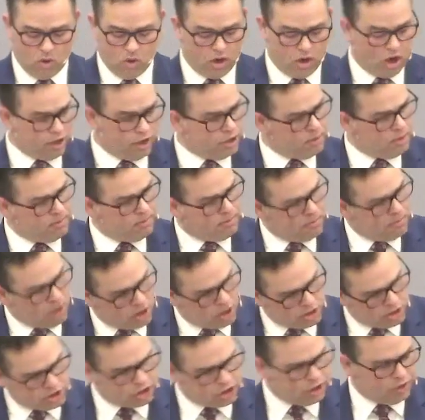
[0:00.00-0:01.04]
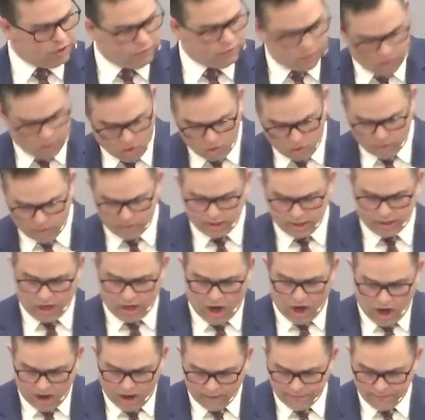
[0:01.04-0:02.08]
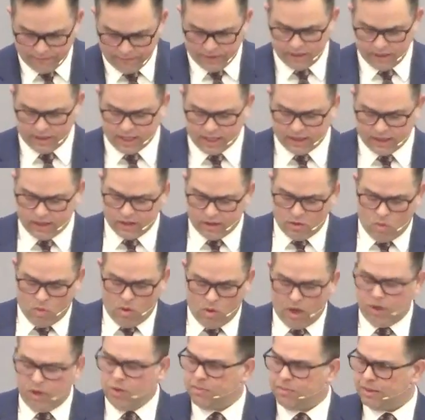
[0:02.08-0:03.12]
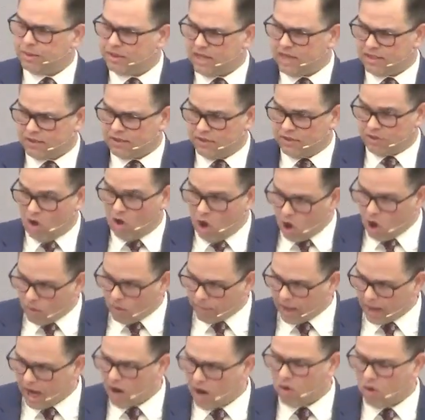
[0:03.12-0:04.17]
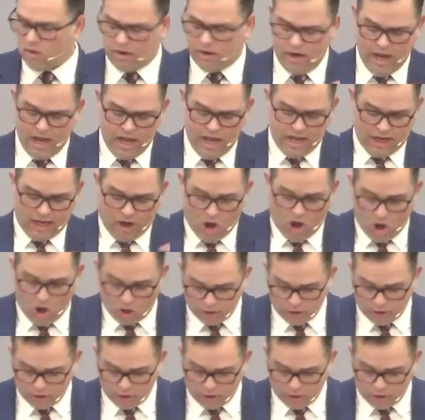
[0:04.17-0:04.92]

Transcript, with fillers: are you marching forward confident that the one who possesses all power and all